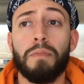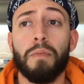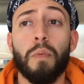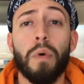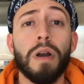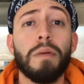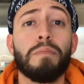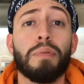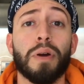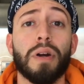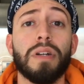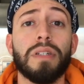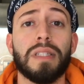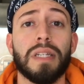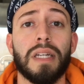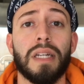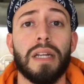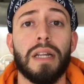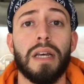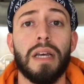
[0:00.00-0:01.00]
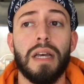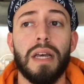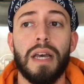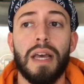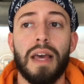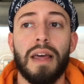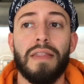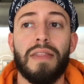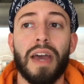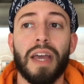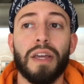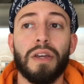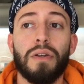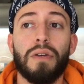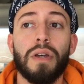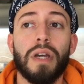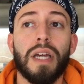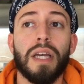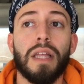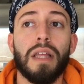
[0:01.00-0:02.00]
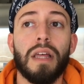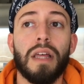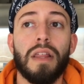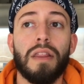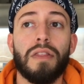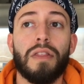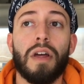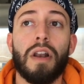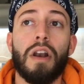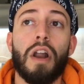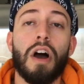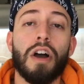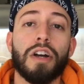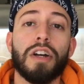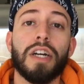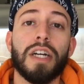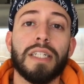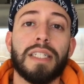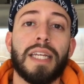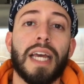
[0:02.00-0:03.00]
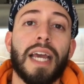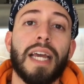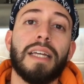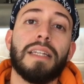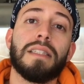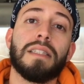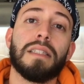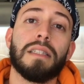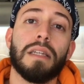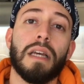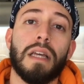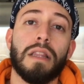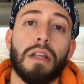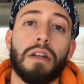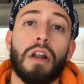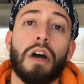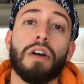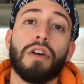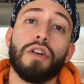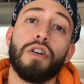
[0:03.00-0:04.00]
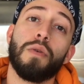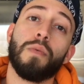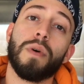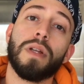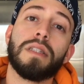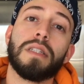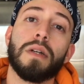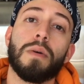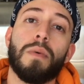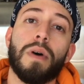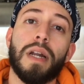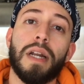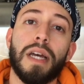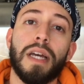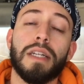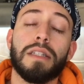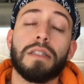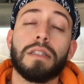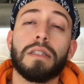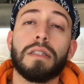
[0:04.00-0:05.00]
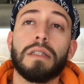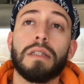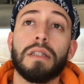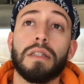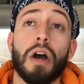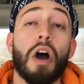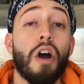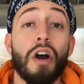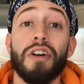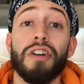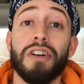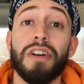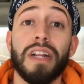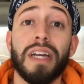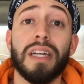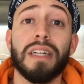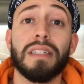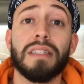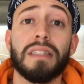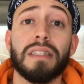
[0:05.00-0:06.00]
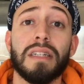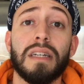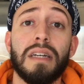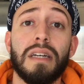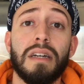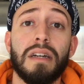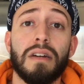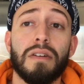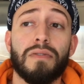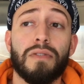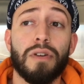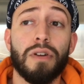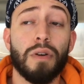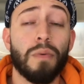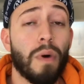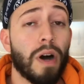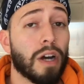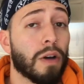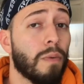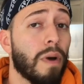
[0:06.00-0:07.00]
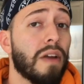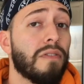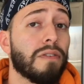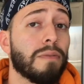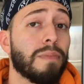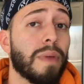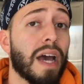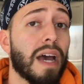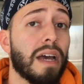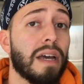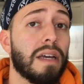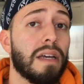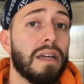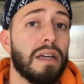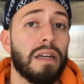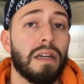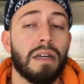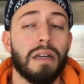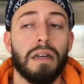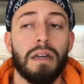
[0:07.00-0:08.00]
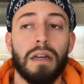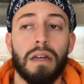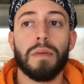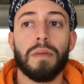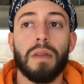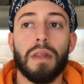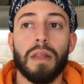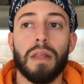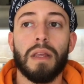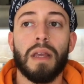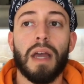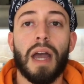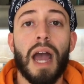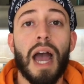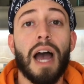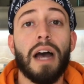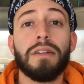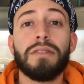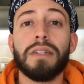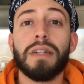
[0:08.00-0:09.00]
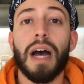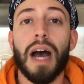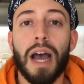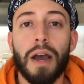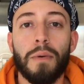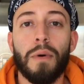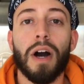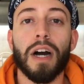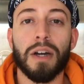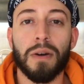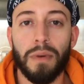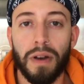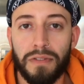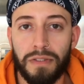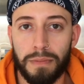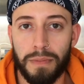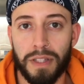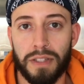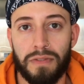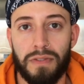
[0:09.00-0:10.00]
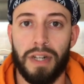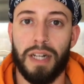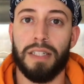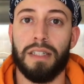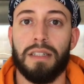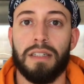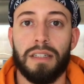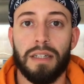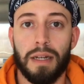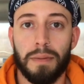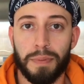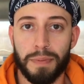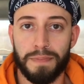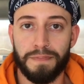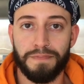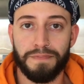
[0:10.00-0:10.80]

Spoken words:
one person that the longer it takes and the longer you're with someone, the harder it is for you to walk away from that. How did I walk away from this relationship?